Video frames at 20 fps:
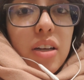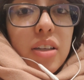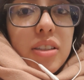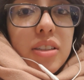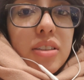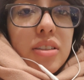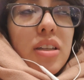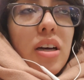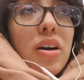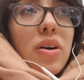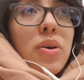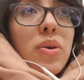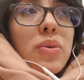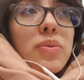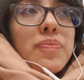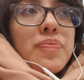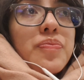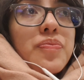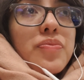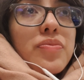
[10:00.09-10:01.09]
So
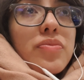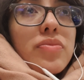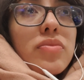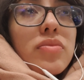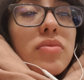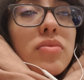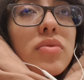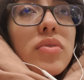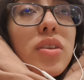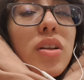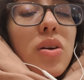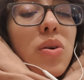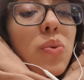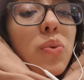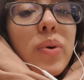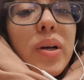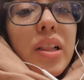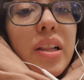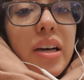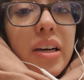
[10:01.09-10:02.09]

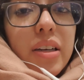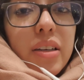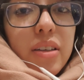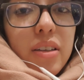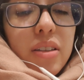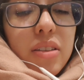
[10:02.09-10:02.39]
we like